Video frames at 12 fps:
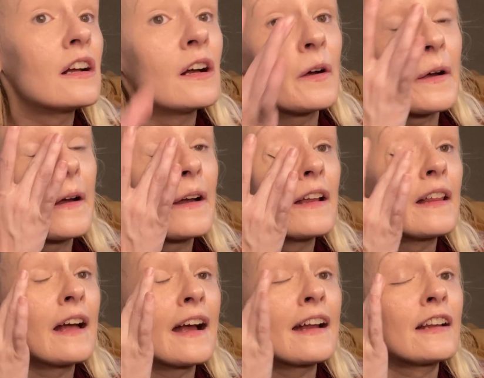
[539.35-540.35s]
Okay,
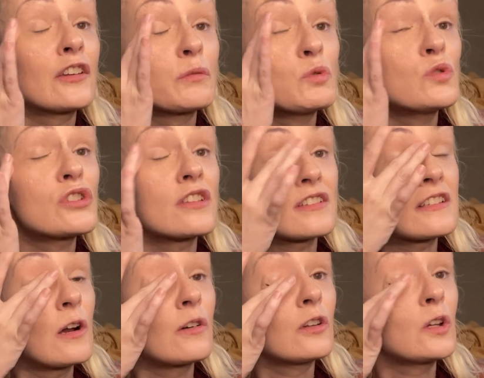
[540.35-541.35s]
I gotta smoosh this down
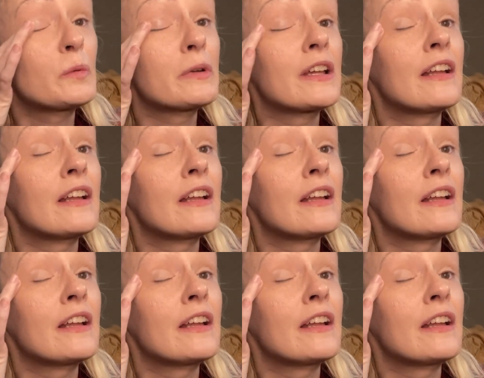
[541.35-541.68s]
a little bit,